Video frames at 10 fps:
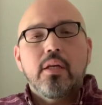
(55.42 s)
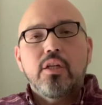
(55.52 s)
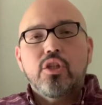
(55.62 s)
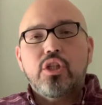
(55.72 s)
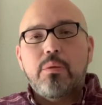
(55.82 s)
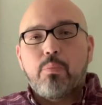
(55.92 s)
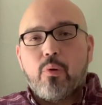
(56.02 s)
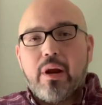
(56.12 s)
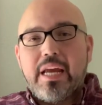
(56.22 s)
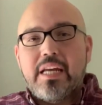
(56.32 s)
She
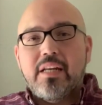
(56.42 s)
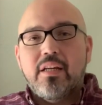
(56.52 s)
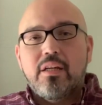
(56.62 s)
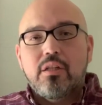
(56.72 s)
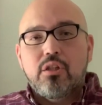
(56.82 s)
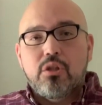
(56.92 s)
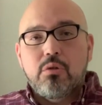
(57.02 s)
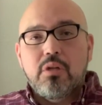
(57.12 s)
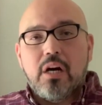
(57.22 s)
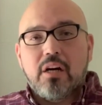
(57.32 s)
prayed
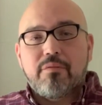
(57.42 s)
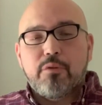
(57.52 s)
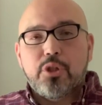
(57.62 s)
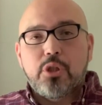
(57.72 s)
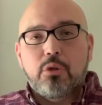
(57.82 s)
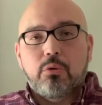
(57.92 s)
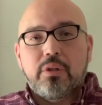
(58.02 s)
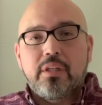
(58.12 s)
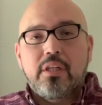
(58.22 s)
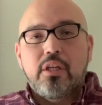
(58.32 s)
to God for children.